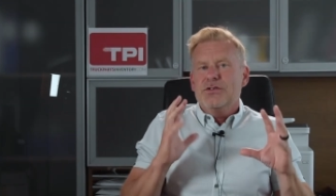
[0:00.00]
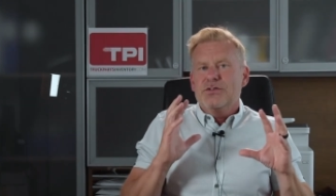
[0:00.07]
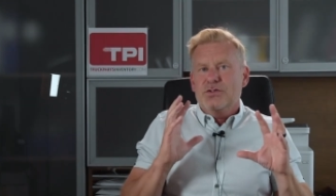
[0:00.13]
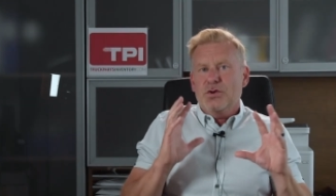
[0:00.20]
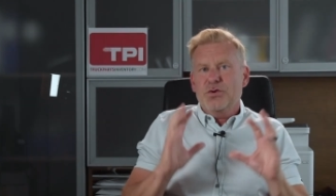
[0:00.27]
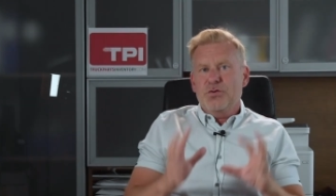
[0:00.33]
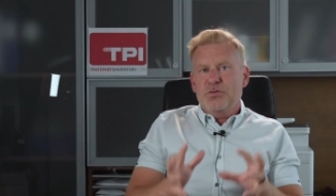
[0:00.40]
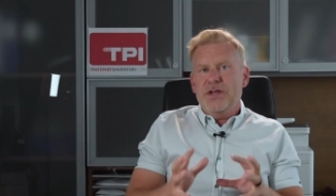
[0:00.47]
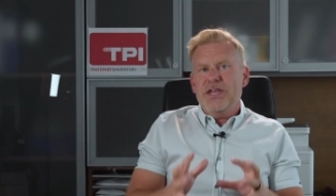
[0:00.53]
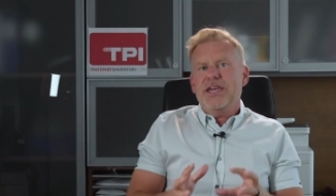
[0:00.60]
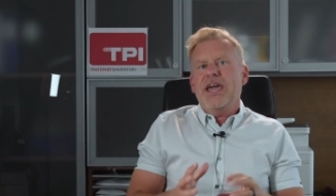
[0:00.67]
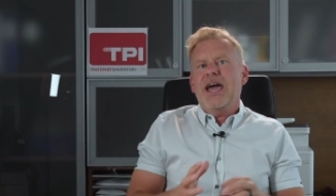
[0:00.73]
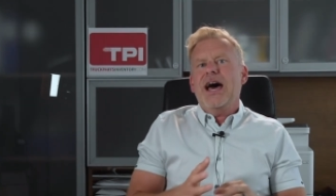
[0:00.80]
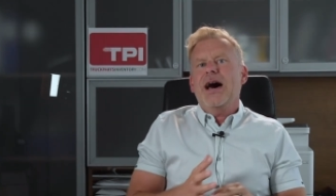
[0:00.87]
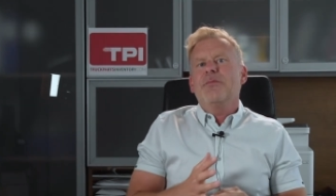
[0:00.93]
So to
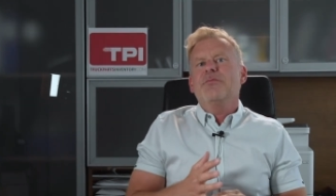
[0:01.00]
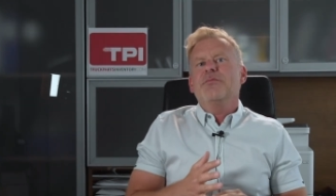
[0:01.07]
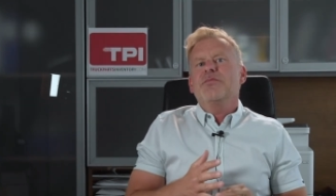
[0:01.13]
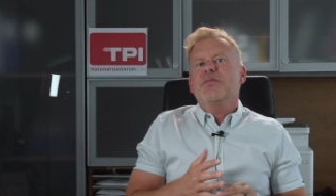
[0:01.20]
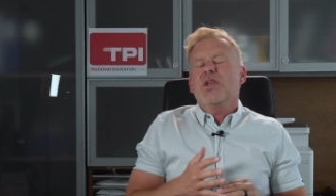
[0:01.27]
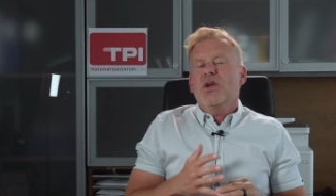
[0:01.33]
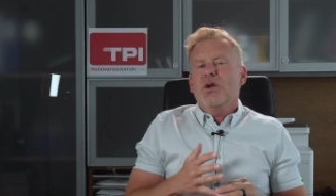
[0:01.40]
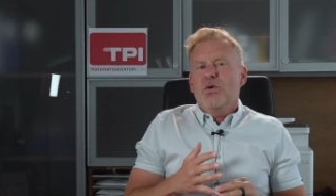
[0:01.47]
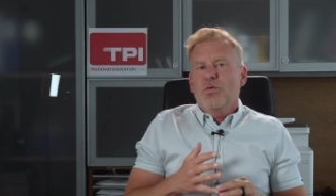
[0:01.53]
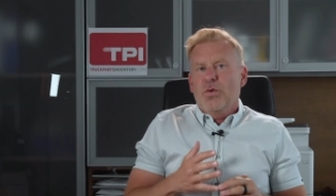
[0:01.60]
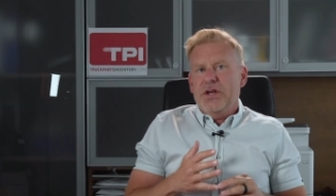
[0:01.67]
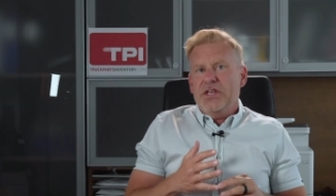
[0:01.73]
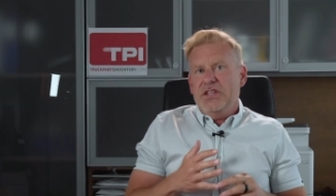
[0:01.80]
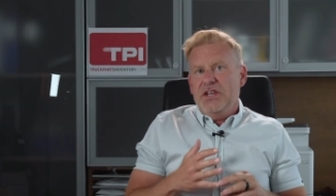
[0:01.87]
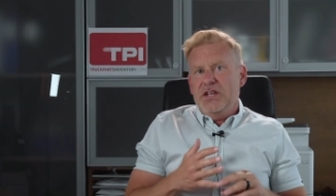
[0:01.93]
recap,
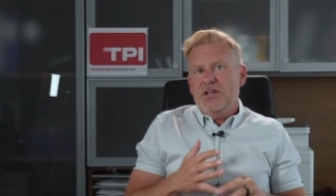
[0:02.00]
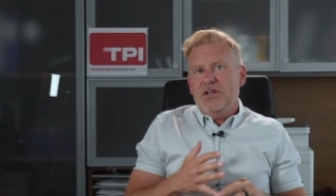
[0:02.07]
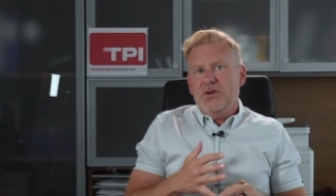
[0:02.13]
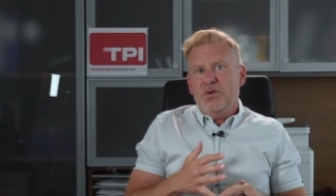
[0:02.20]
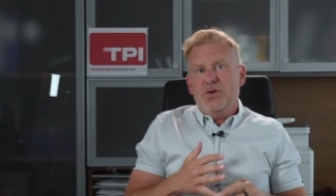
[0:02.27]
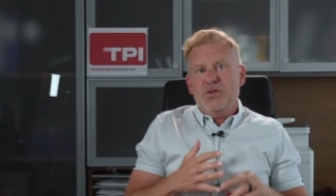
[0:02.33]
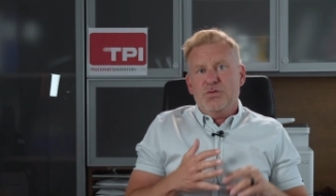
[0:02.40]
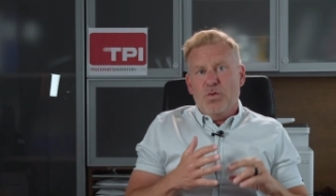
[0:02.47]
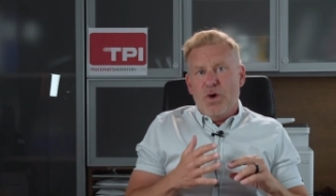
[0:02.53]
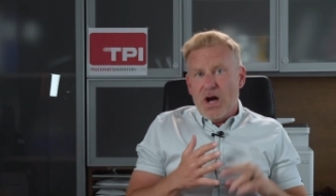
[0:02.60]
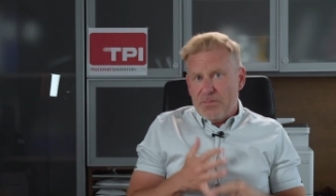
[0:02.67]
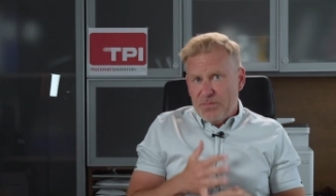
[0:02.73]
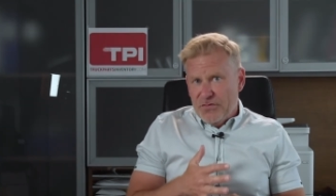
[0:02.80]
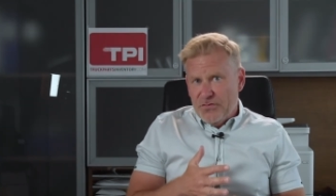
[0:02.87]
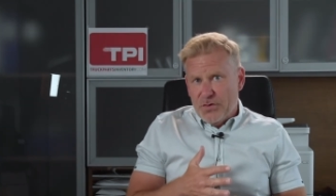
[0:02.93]
what you need to do is
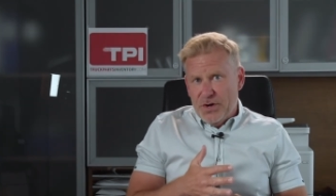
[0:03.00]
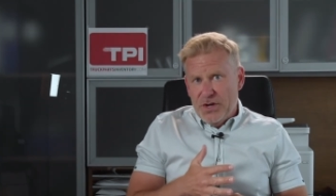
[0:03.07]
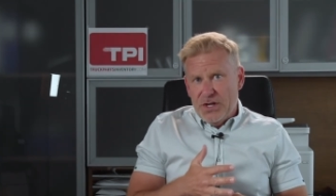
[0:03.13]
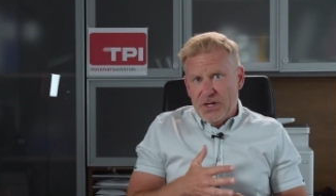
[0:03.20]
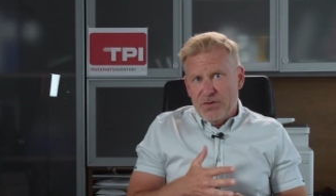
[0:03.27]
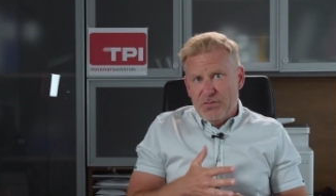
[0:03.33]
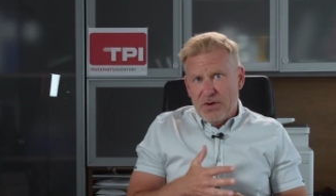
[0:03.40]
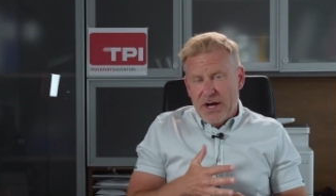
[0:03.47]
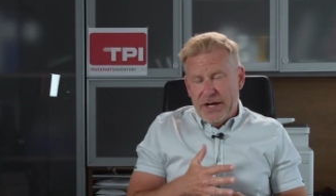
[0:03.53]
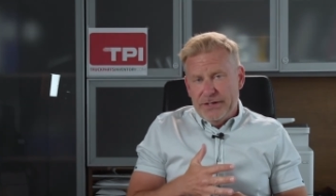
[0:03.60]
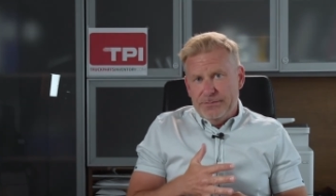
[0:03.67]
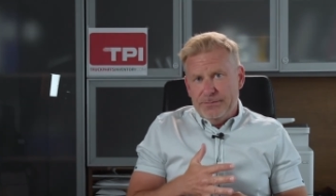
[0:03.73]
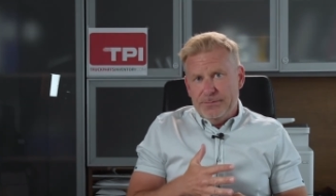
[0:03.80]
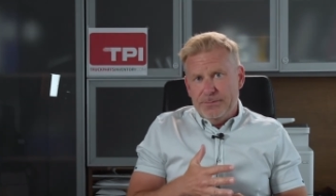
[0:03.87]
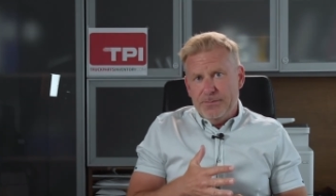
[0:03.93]
walk before you can run.